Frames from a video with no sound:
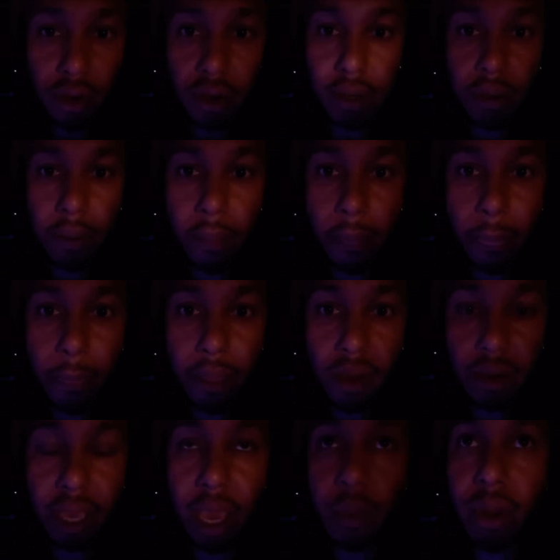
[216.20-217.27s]
on,
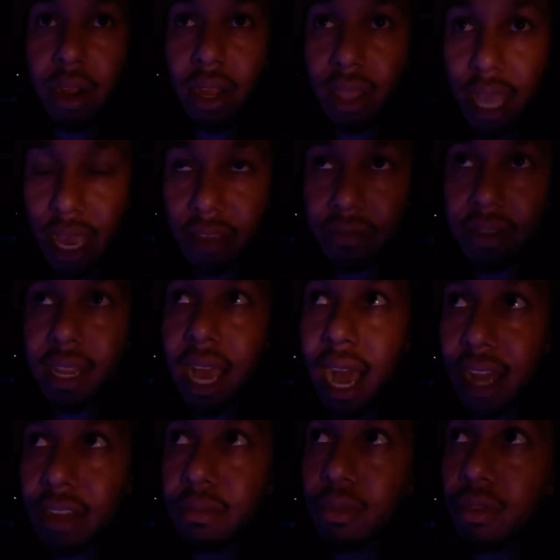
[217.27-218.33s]
okay, with our life and how to